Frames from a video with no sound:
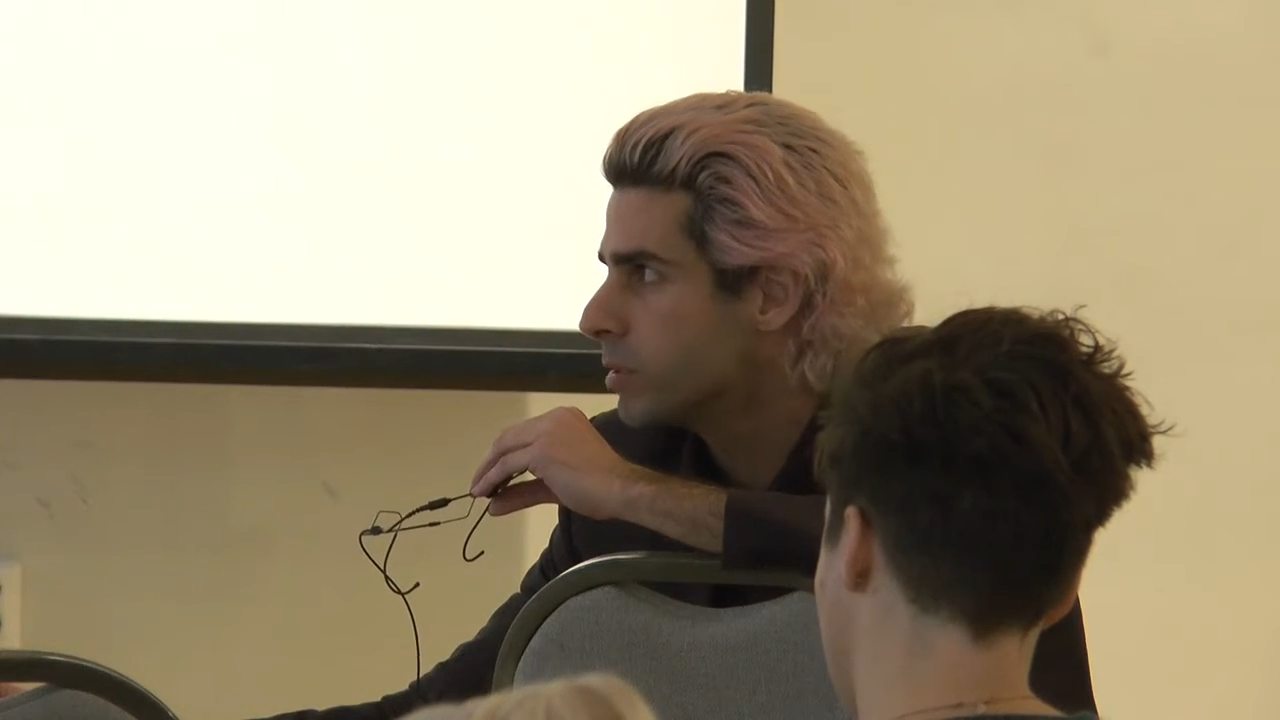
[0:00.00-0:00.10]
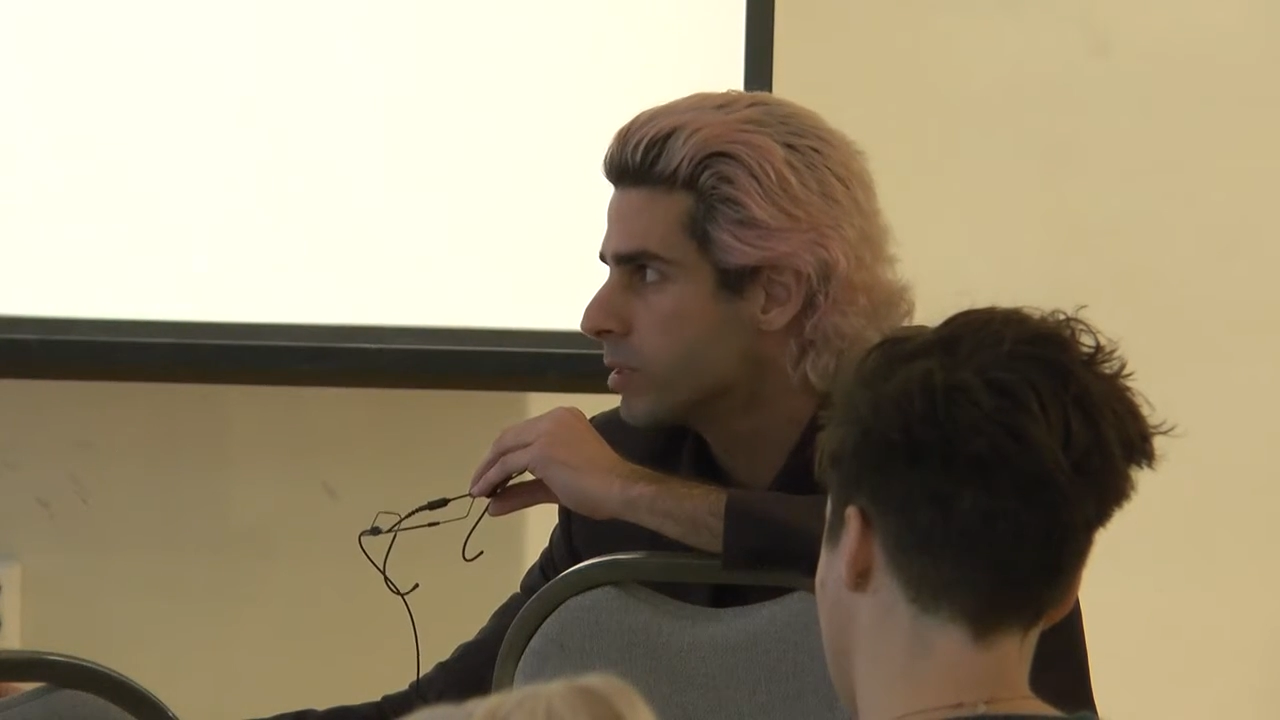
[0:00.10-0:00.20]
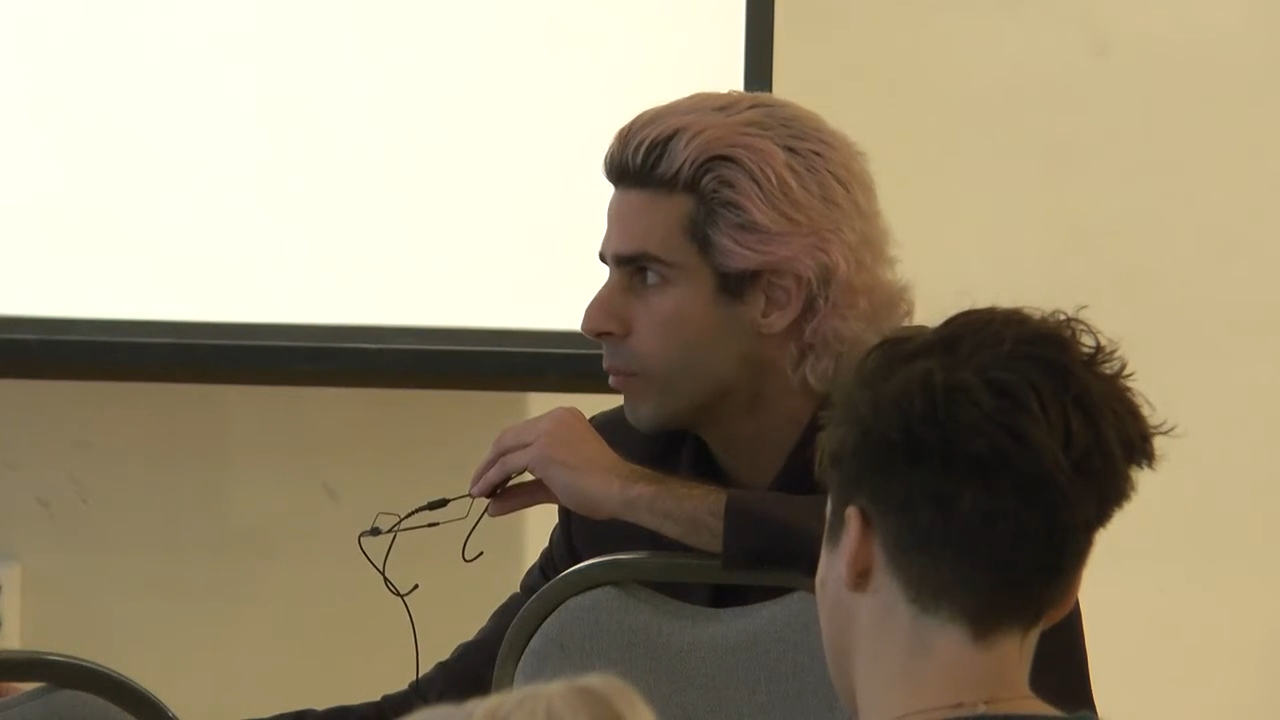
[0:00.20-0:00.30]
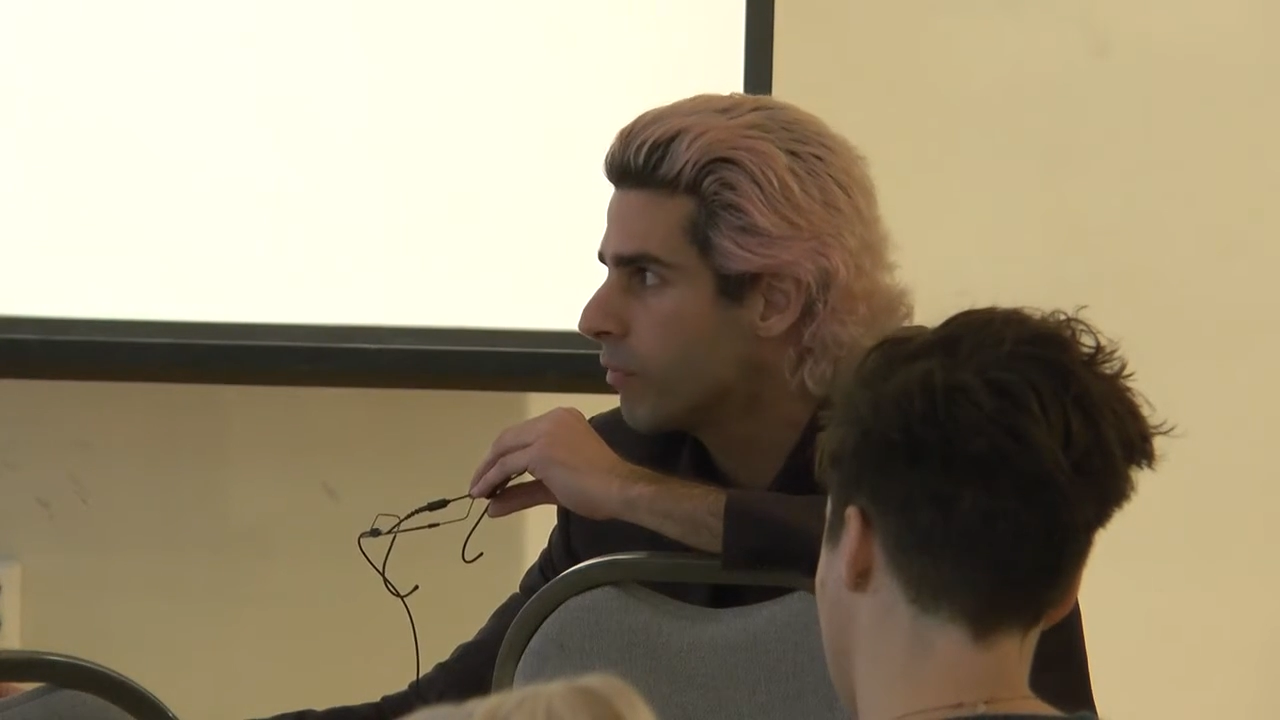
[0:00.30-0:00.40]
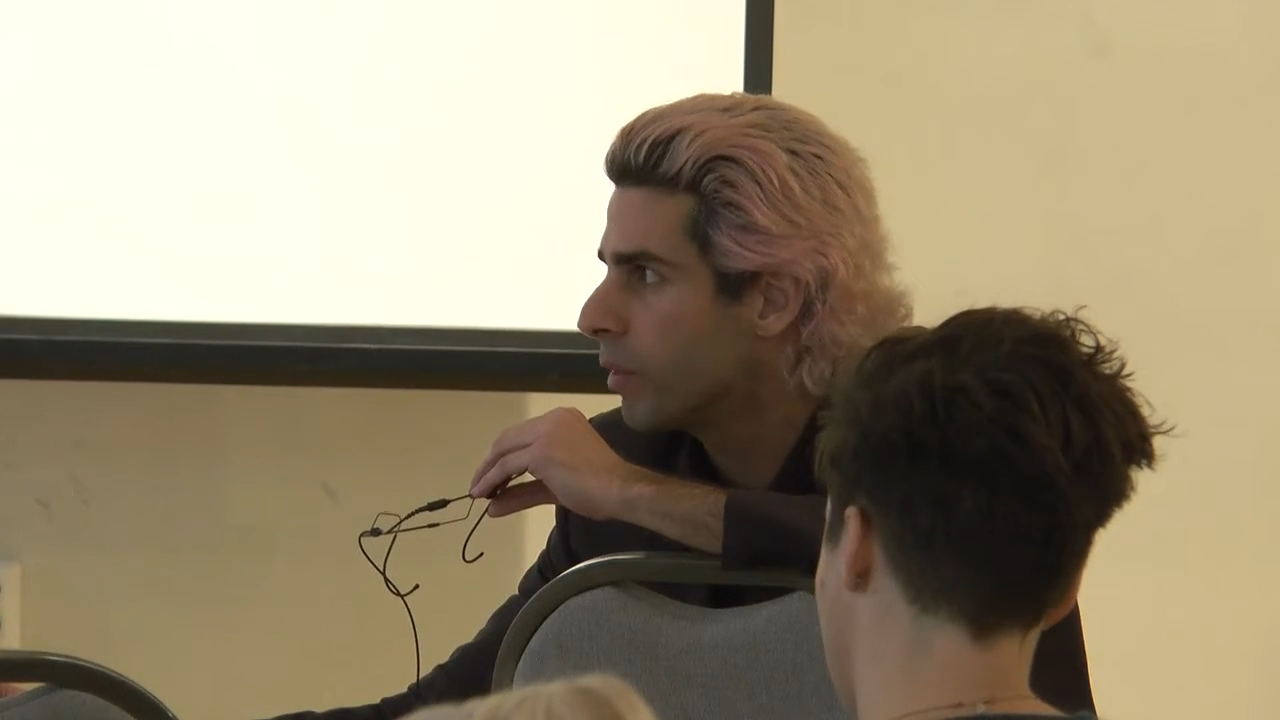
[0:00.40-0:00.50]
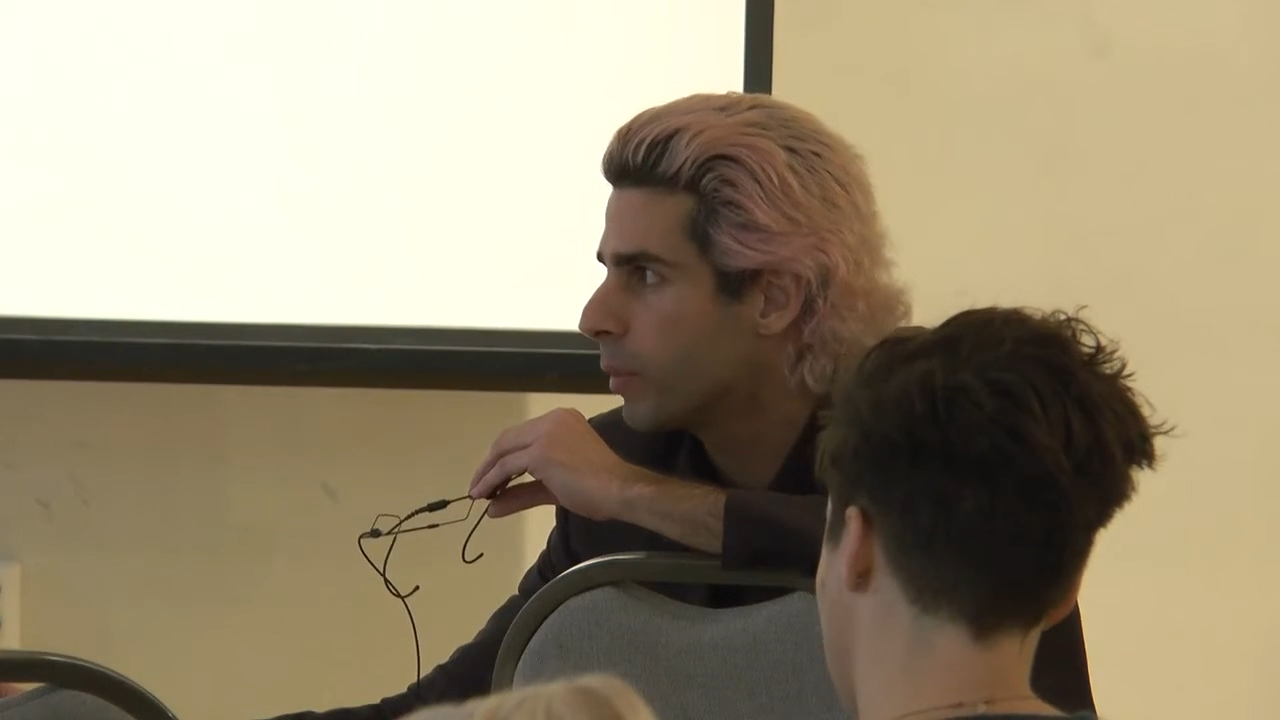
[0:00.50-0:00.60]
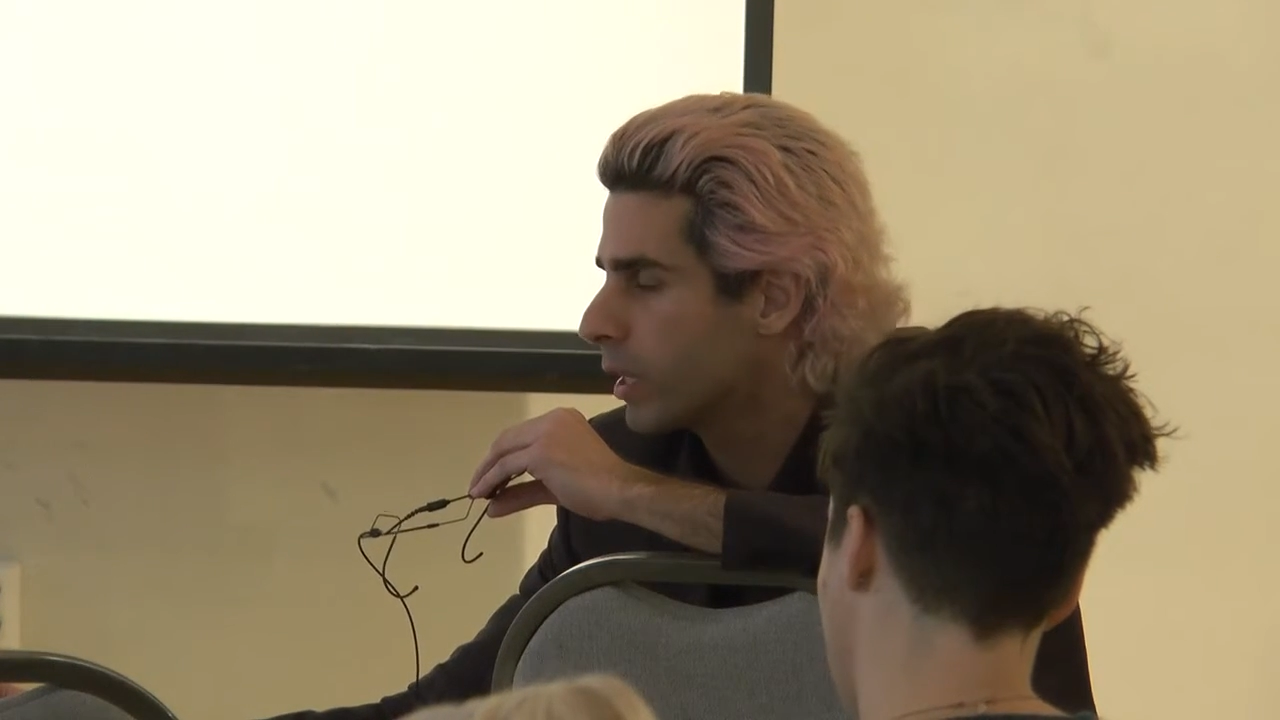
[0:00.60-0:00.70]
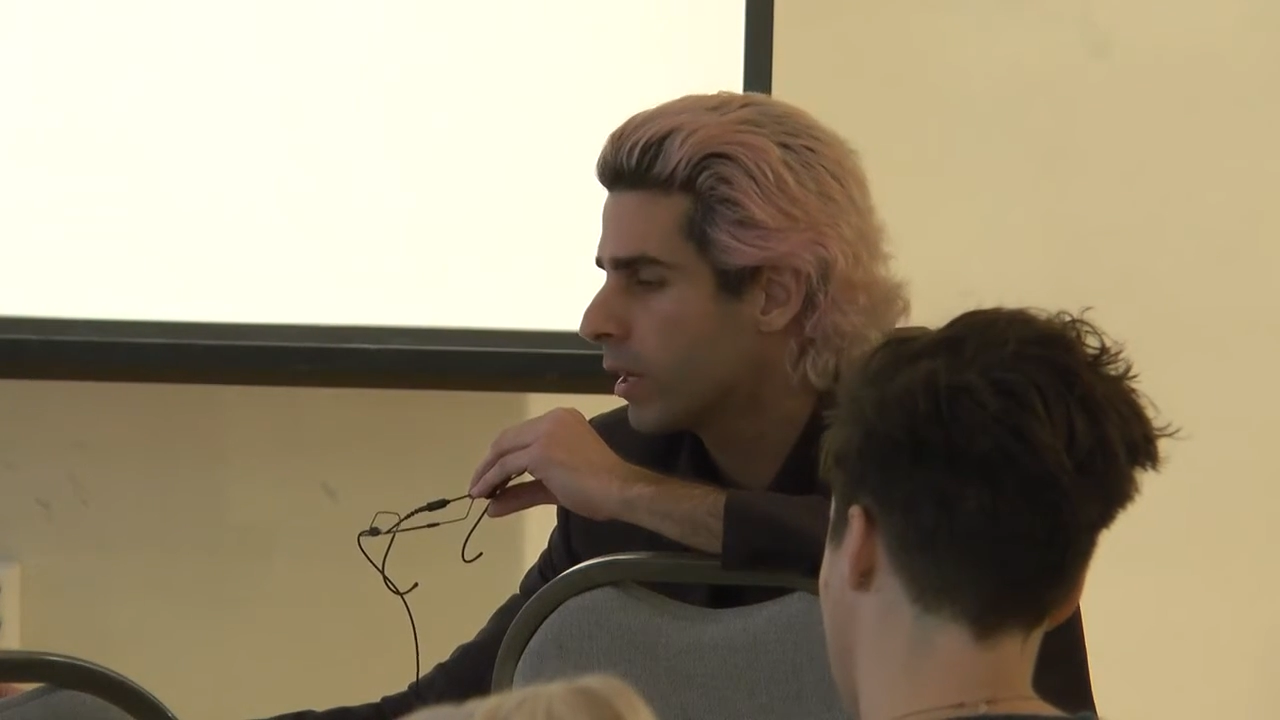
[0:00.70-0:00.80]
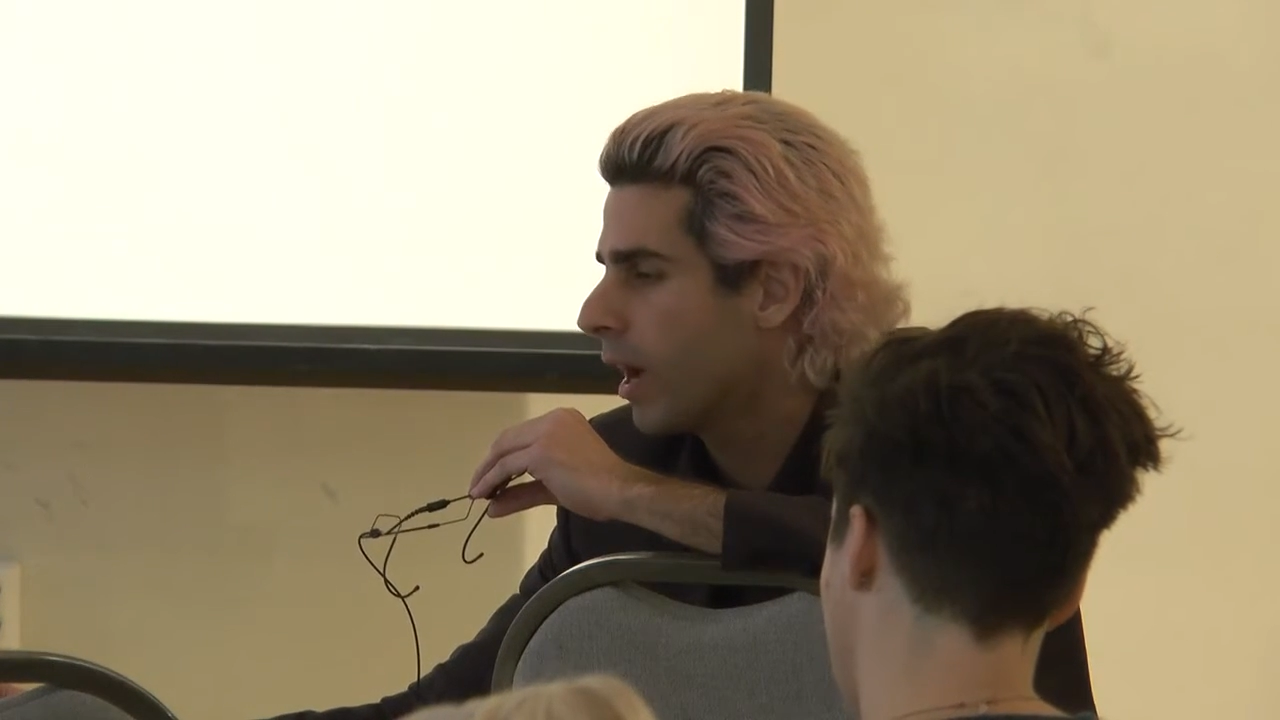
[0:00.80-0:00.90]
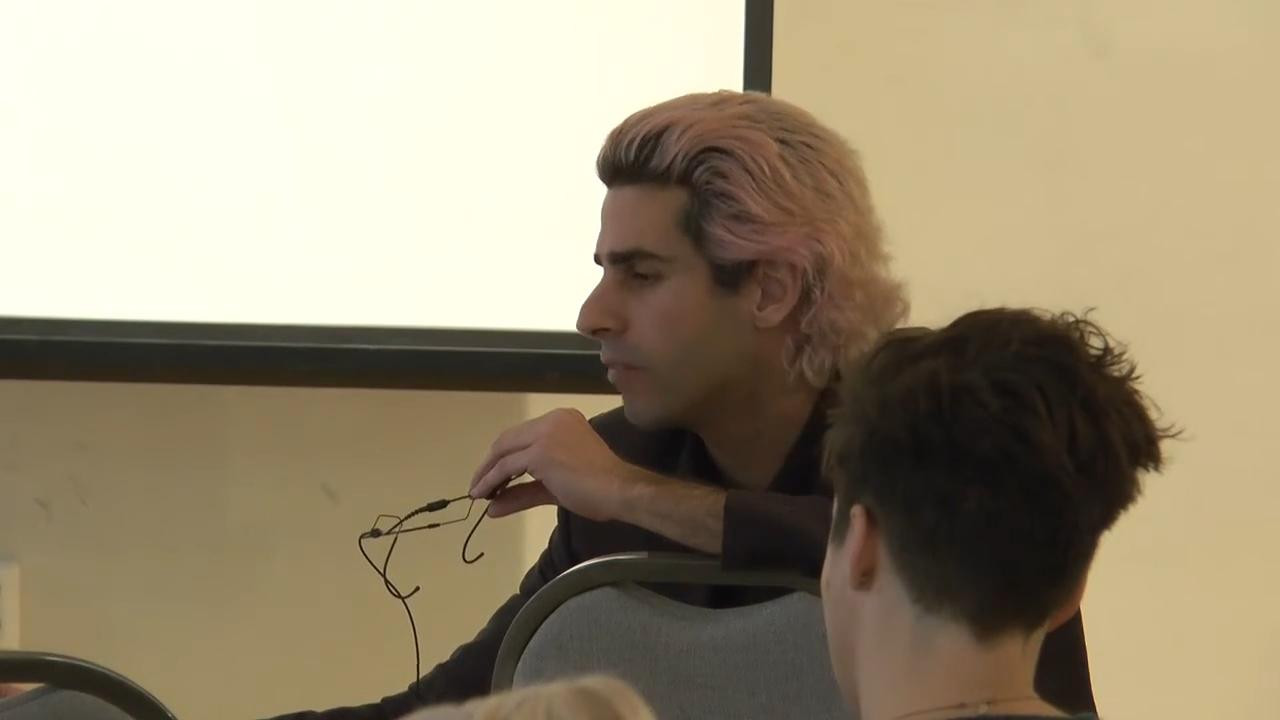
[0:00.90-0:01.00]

and some of them are gonna